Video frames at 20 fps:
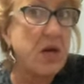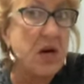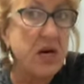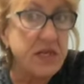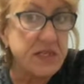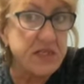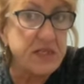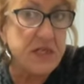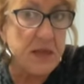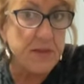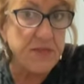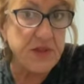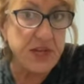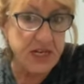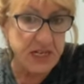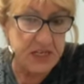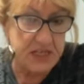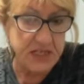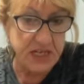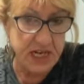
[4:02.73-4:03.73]
on
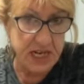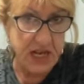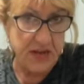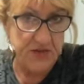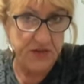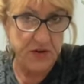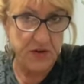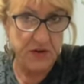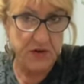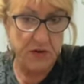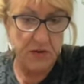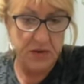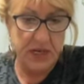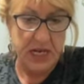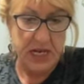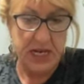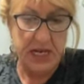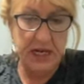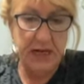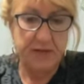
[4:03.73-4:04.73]
something together,
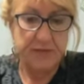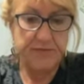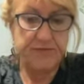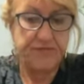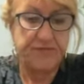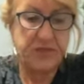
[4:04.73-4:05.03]
okay?